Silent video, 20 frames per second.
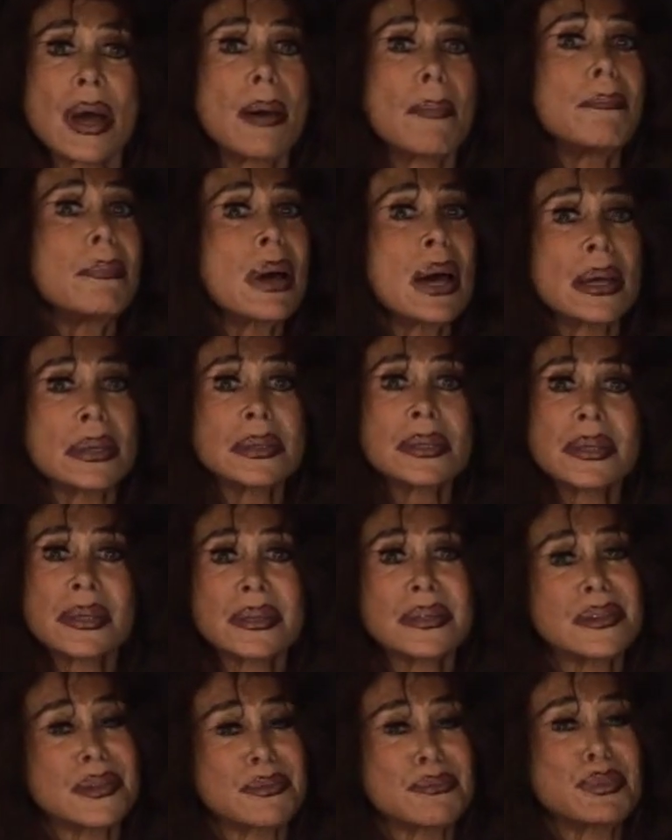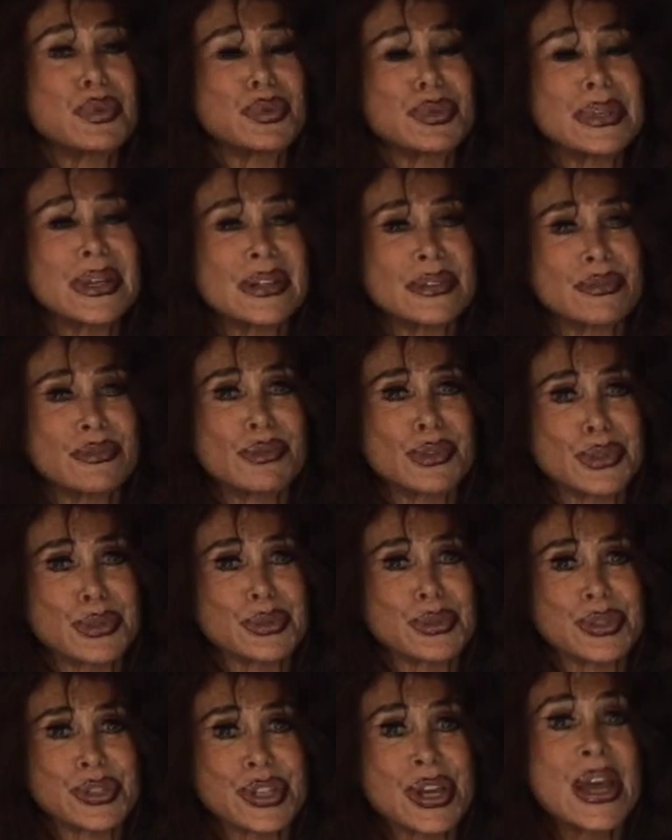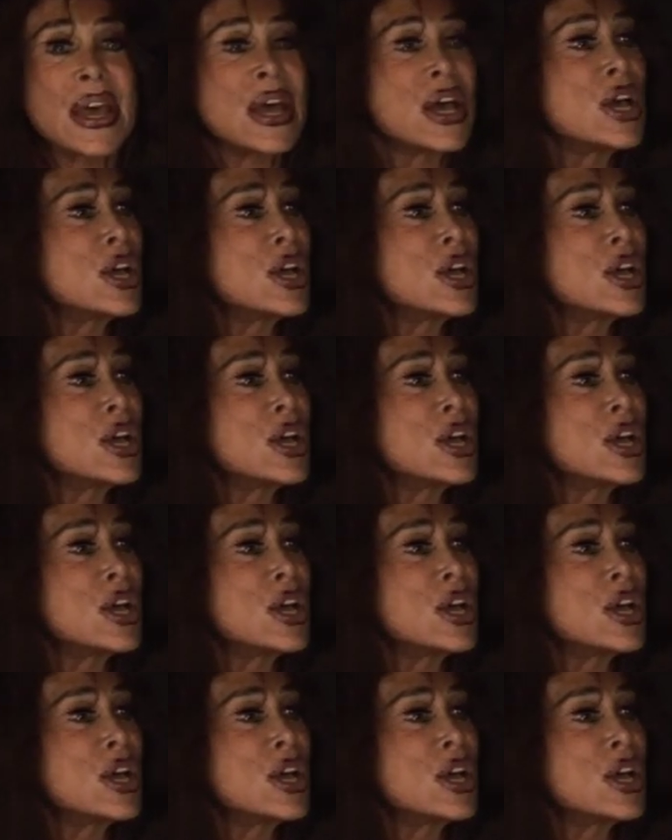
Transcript: a model at the Moulin Rouge.